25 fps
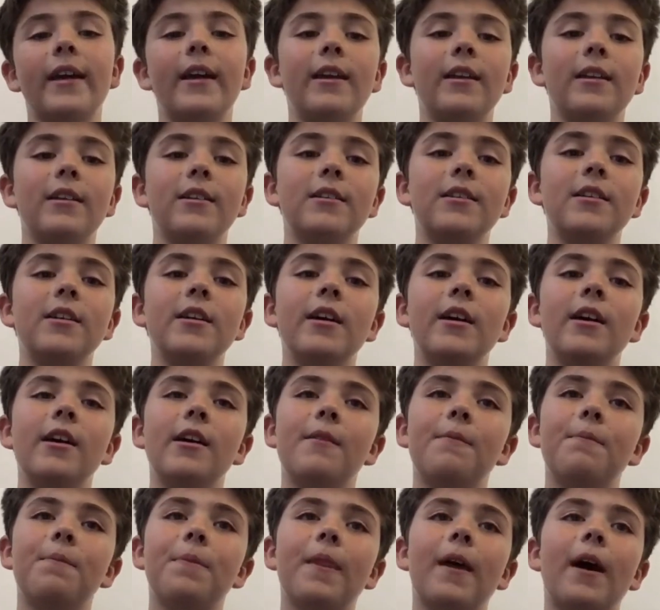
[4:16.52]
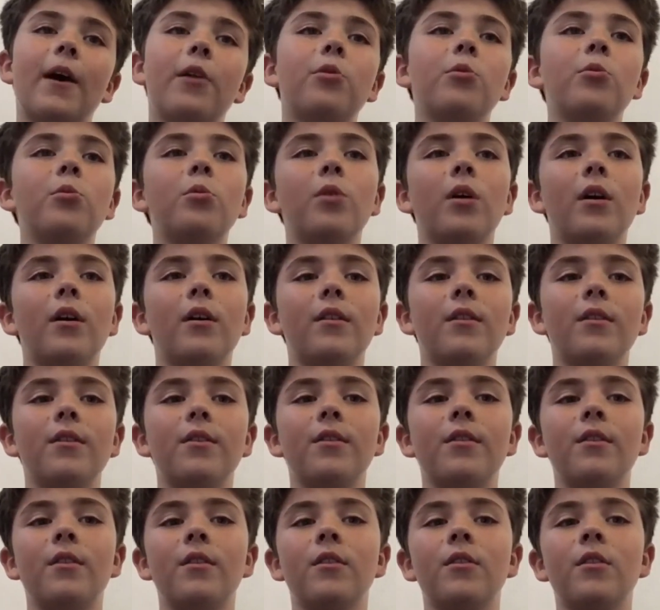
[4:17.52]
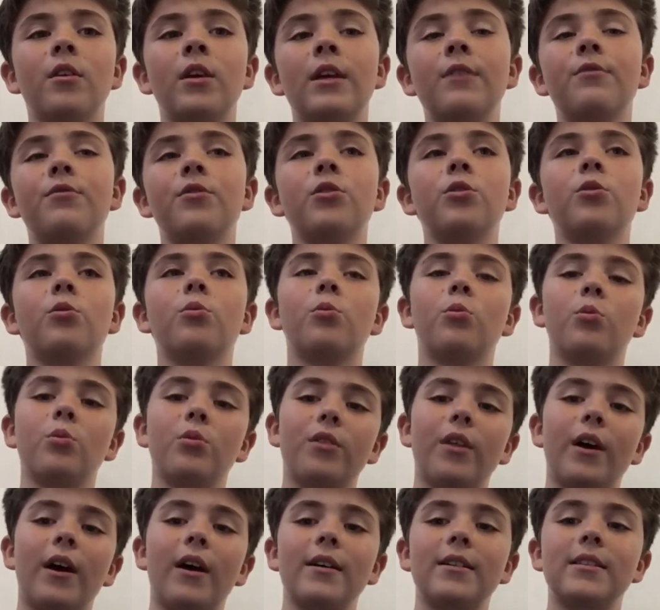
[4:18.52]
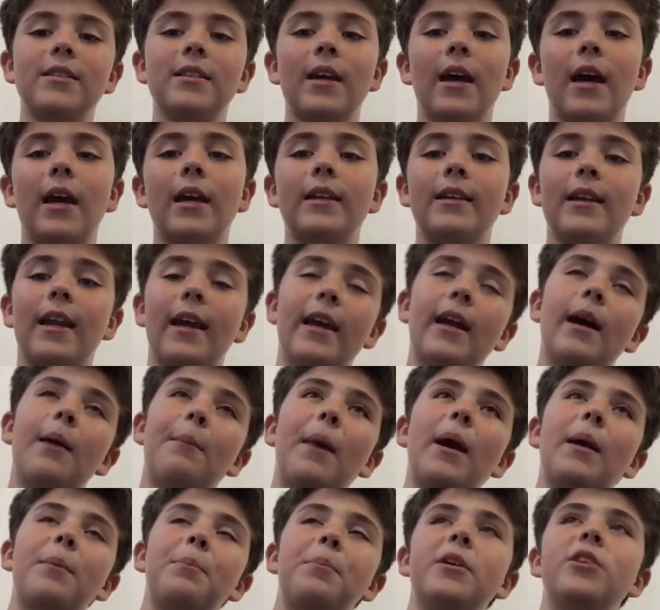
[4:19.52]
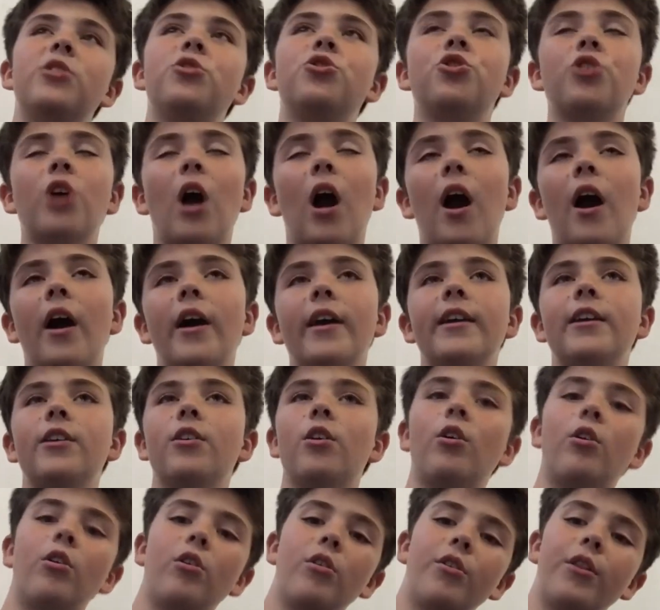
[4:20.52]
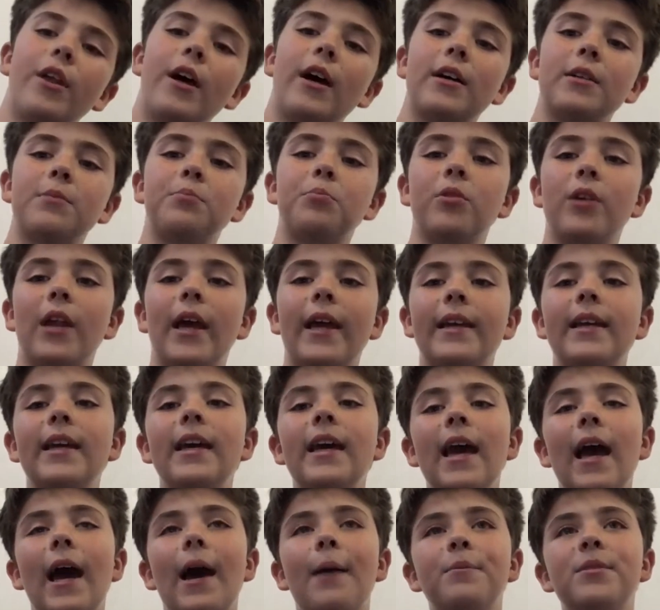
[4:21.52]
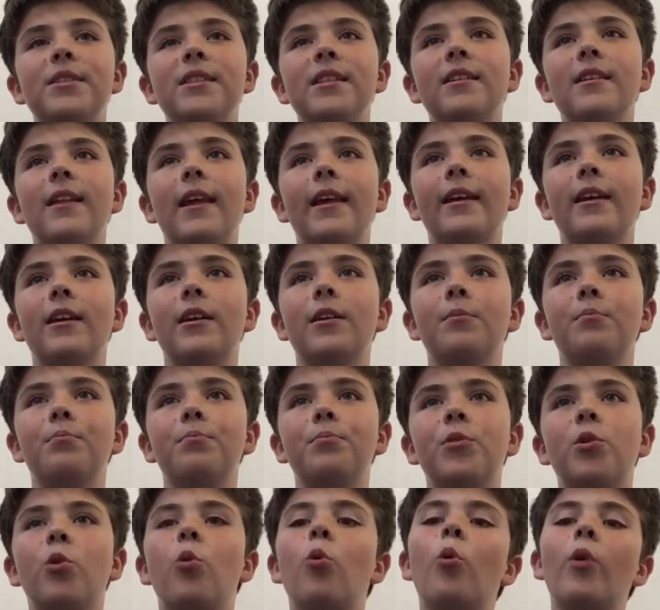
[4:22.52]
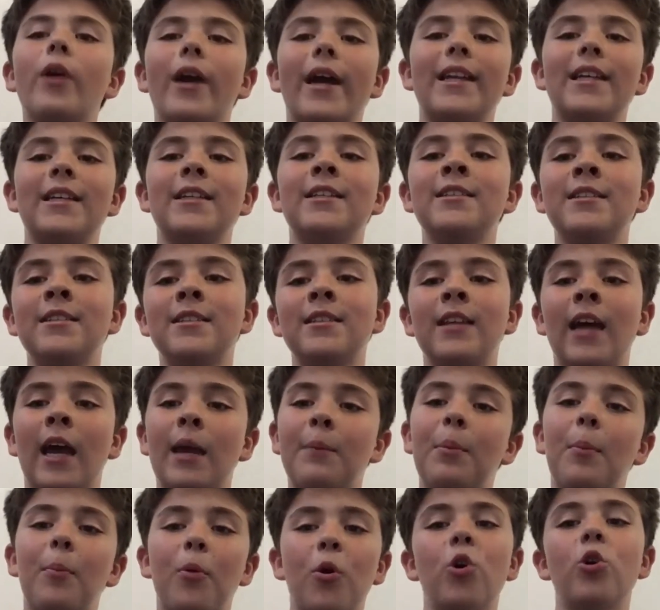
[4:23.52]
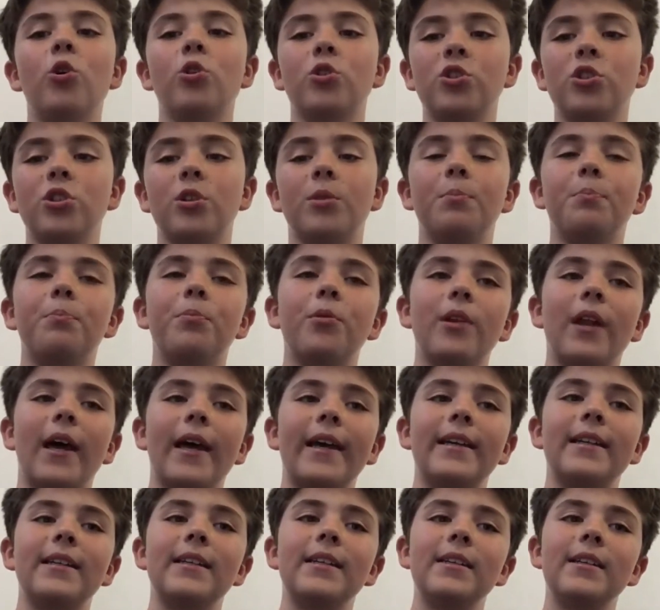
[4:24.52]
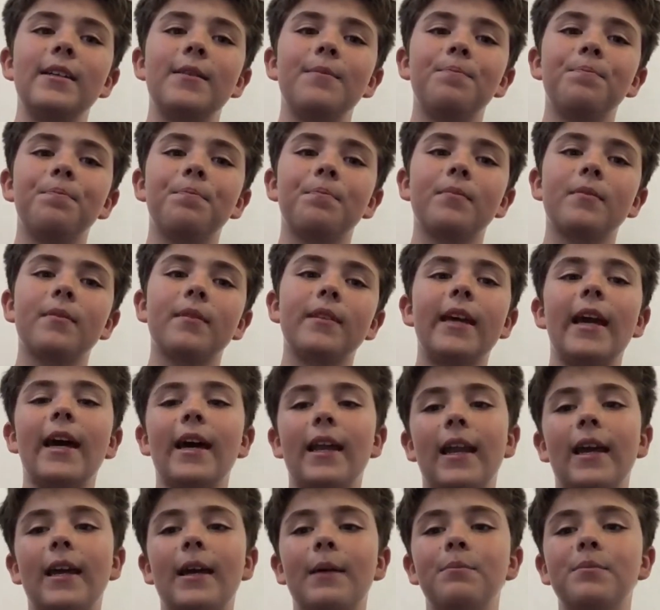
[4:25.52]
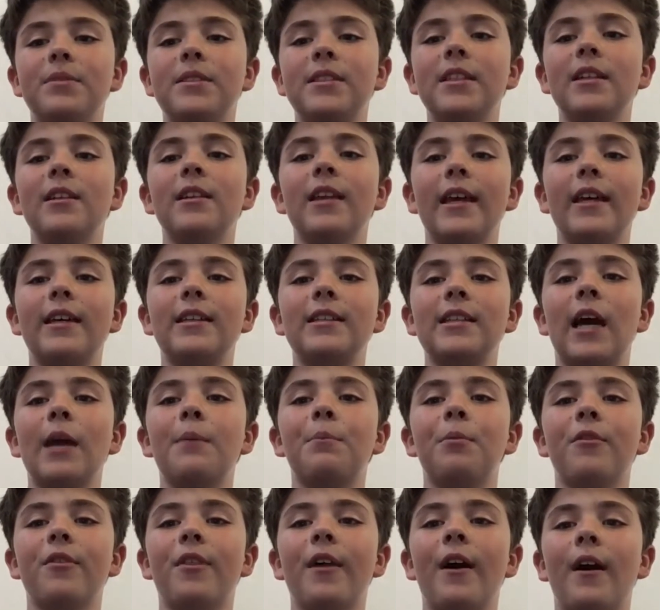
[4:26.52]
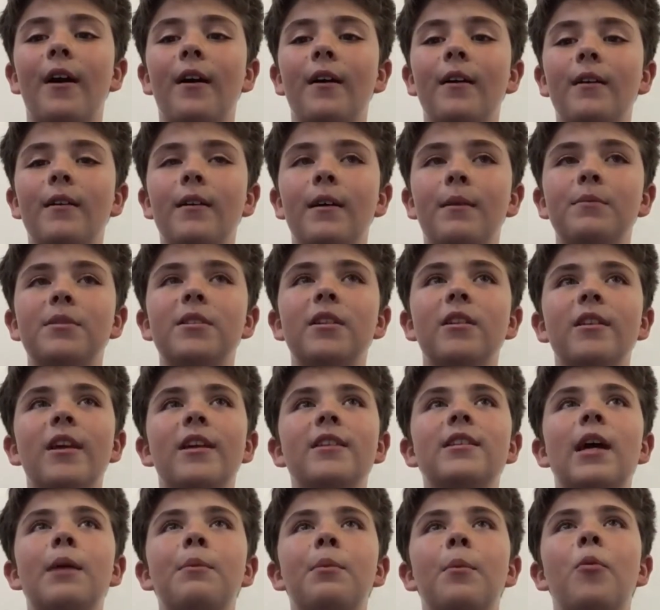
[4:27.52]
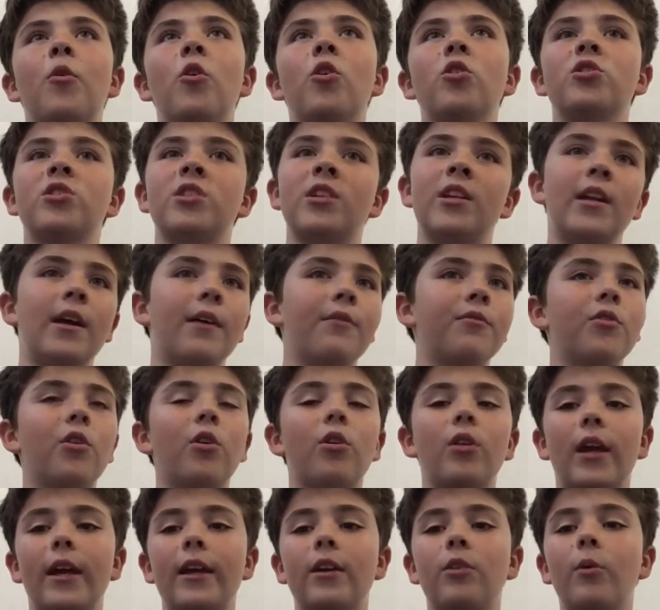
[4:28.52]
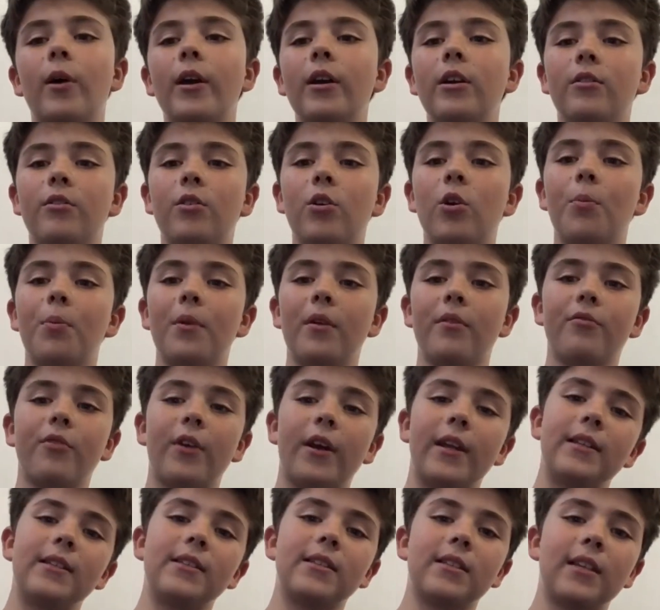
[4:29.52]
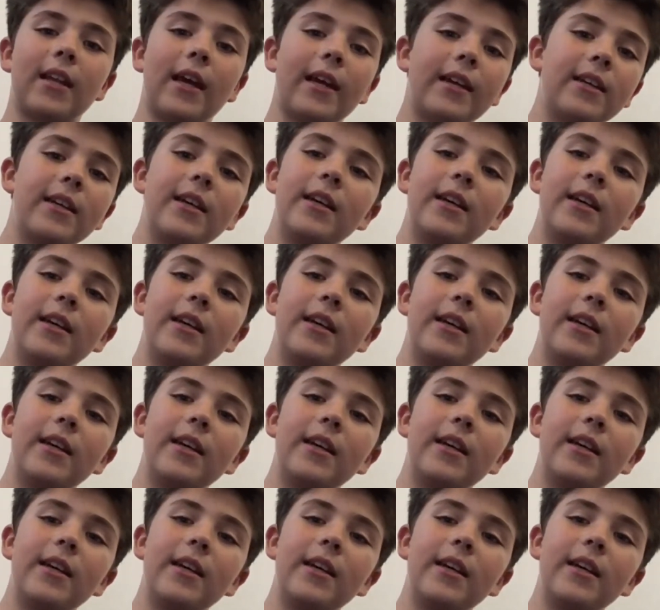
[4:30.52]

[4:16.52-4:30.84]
and I know, even though that I might be shy and all that, but I'm still a go-getter type of person, I'm still that type of person, and I've got quite a couple of friends, and